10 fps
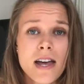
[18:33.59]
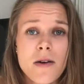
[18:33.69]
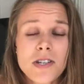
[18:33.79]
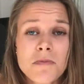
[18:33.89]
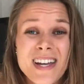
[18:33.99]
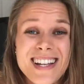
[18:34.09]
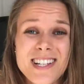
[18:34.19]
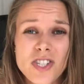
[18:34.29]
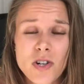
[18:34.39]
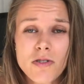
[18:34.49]
It was
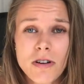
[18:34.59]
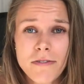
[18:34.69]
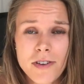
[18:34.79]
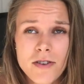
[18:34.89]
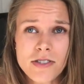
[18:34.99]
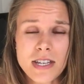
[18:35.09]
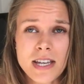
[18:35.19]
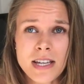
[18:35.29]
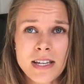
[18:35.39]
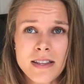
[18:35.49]
make so
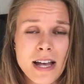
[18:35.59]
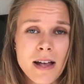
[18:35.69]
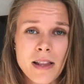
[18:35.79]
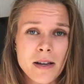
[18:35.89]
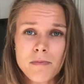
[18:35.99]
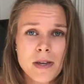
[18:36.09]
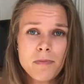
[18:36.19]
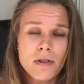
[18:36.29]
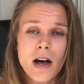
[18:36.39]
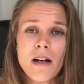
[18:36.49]
confusing that like
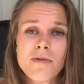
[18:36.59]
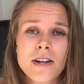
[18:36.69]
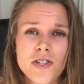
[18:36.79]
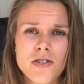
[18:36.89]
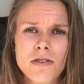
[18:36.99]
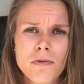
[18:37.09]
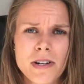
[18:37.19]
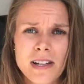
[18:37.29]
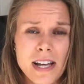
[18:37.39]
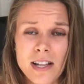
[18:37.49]
people halfway through
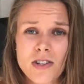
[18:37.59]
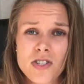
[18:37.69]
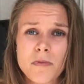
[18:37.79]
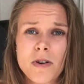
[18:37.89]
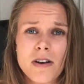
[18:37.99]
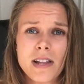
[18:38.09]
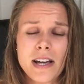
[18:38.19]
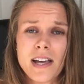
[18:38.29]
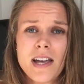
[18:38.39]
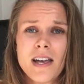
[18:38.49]
already like lost the point,
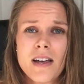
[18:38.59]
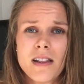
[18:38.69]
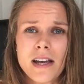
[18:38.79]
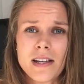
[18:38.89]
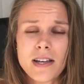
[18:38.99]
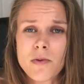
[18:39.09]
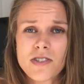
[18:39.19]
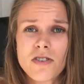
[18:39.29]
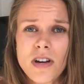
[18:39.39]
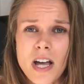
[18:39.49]
like he was
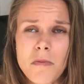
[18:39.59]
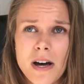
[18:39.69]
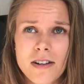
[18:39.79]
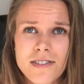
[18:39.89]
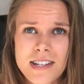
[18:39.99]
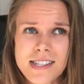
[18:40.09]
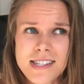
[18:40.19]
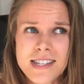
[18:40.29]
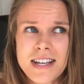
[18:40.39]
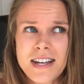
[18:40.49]
talking about
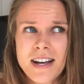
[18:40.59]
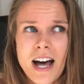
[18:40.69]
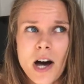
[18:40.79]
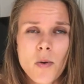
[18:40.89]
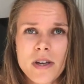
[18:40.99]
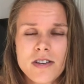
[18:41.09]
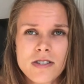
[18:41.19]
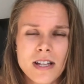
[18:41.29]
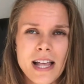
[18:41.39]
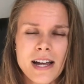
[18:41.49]
this how we
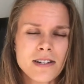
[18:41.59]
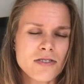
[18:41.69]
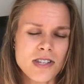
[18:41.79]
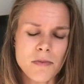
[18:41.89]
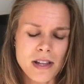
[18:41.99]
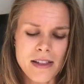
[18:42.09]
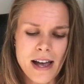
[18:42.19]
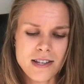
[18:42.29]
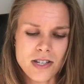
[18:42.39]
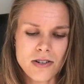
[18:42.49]
use the land or something like
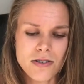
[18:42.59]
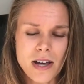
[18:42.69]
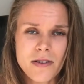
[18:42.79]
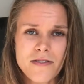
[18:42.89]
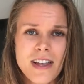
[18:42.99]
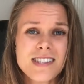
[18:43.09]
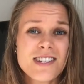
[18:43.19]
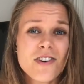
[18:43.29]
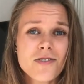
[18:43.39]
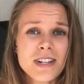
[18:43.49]
that. So that if that's
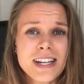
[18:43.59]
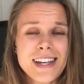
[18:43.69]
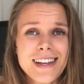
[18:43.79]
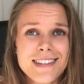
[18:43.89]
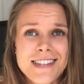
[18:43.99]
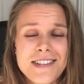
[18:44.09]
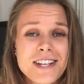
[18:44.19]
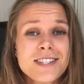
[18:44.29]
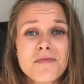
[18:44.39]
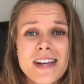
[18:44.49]
the only, is that
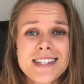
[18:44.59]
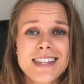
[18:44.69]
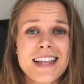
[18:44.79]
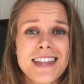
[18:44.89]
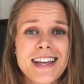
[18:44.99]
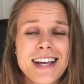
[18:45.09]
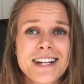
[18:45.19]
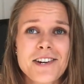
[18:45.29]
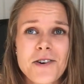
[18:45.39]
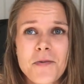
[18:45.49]
that's the best that they
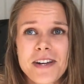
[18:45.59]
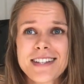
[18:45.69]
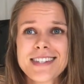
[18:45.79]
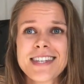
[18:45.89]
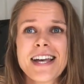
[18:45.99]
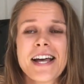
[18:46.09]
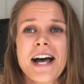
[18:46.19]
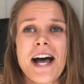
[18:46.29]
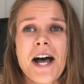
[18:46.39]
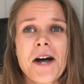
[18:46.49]
can go with,
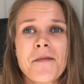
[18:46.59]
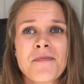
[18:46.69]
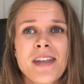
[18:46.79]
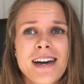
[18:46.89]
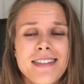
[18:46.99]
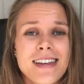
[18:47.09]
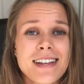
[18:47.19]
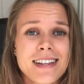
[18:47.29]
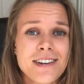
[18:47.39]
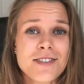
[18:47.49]
I
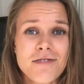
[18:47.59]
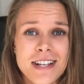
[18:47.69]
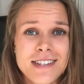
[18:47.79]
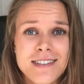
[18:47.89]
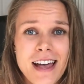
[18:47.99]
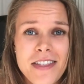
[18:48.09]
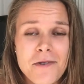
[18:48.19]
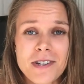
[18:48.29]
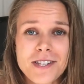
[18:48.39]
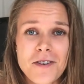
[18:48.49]
think there's a reason that there
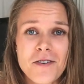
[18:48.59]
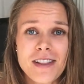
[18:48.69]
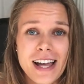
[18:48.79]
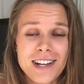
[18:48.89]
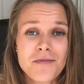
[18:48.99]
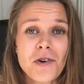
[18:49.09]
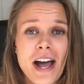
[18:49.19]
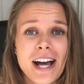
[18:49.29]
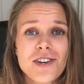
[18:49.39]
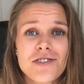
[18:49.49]
was not like more
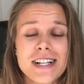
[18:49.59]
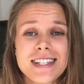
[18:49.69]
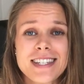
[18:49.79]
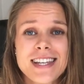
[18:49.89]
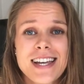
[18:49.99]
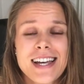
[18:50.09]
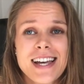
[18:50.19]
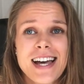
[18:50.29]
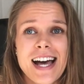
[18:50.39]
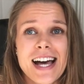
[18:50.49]
accurate
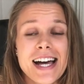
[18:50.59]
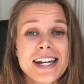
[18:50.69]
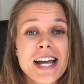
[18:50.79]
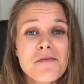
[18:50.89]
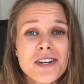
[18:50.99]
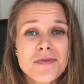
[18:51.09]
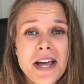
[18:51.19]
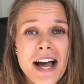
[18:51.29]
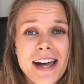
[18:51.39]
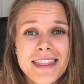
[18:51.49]
numbers
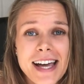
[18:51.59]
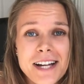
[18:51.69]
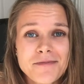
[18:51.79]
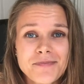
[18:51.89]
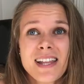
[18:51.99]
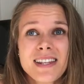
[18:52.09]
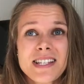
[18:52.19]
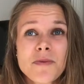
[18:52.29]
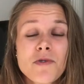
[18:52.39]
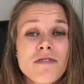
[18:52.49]
behind that. And
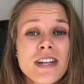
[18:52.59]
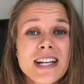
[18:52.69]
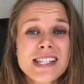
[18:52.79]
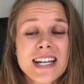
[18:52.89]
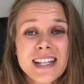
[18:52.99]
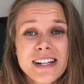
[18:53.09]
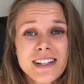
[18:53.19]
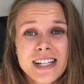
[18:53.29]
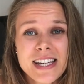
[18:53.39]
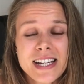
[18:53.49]
this movie is
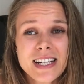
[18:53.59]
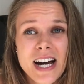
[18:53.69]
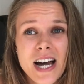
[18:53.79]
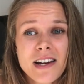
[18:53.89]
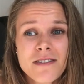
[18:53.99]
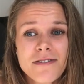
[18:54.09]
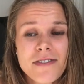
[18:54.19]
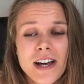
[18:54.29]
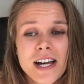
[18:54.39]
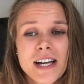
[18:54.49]
clearly kind of
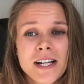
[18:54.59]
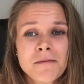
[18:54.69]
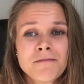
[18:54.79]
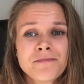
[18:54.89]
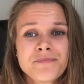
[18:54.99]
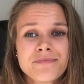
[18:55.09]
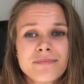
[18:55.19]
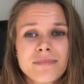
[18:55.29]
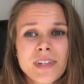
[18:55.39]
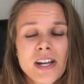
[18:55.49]

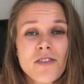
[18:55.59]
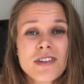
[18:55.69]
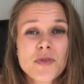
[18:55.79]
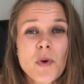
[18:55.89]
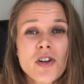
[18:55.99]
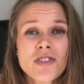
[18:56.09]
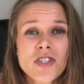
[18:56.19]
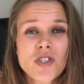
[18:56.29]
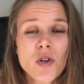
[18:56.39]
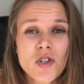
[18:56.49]
a
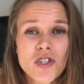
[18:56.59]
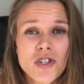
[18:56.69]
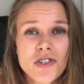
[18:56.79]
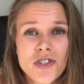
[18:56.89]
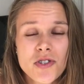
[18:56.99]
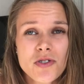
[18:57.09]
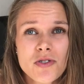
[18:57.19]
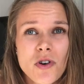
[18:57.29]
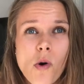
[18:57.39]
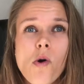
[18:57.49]
response also
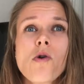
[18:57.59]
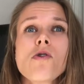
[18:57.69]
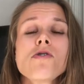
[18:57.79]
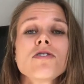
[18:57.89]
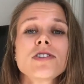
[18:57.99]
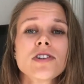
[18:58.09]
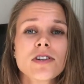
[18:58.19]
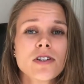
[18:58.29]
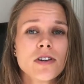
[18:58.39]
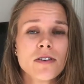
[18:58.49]
to all
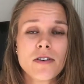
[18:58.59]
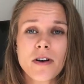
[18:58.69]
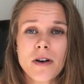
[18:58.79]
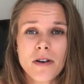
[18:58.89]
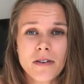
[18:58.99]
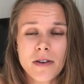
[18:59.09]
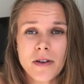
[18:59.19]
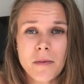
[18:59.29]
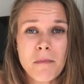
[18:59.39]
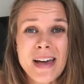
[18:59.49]
the
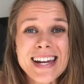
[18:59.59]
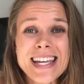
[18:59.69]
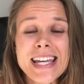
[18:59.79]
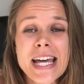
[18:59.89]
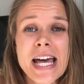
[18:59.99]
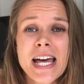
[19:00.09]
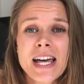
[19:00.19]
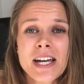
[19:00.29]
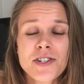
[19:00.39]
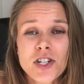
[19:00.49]
many
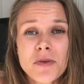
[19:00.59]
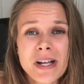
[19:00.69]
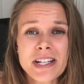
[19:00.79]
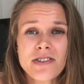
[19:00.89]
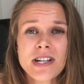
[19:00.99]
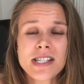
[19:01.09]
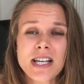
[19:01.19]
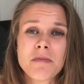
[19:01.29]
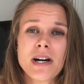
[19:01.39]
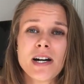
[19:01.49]
documentaries
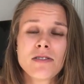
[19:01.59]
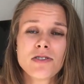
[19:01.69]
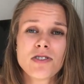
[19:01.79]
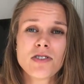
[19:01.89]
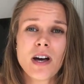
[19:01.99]
about